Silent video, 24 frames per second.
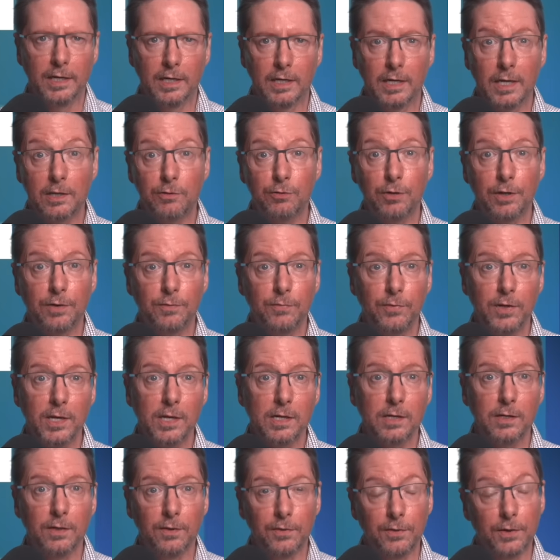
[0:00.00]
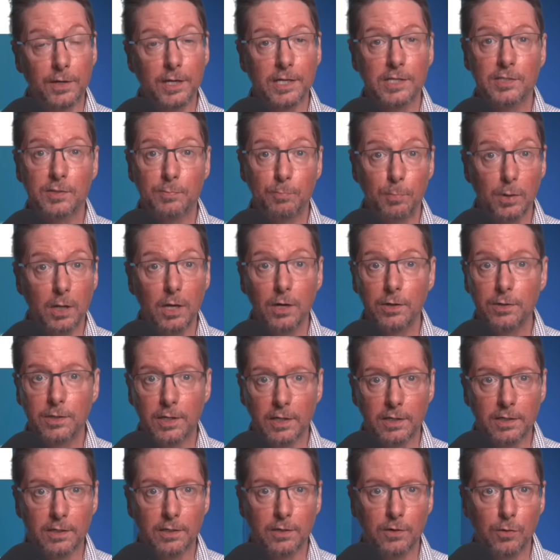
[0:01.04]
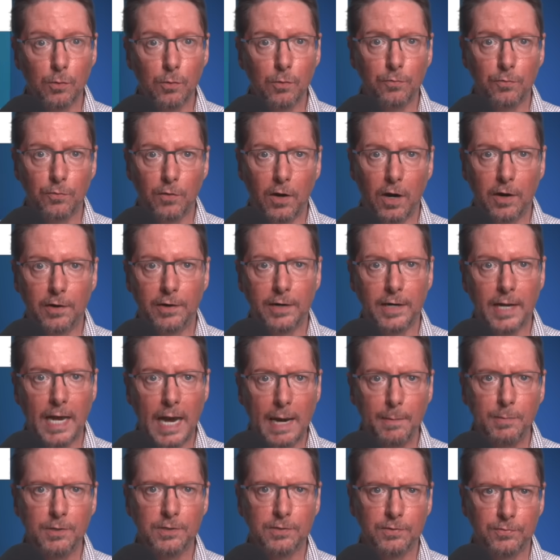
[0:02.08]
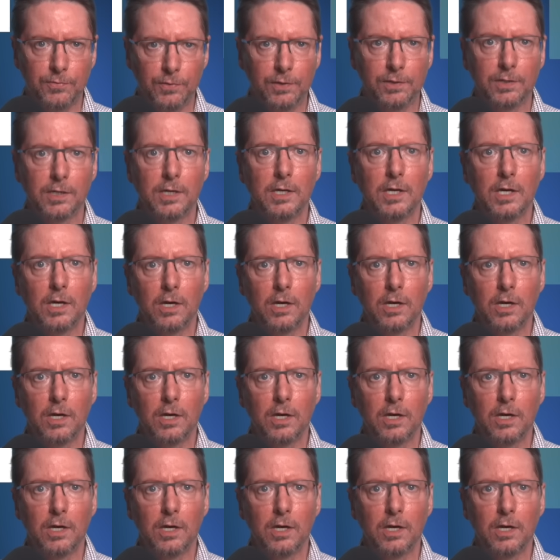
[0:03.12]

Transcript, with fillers: electric vehicle that exploded and caught fire in Abbotsford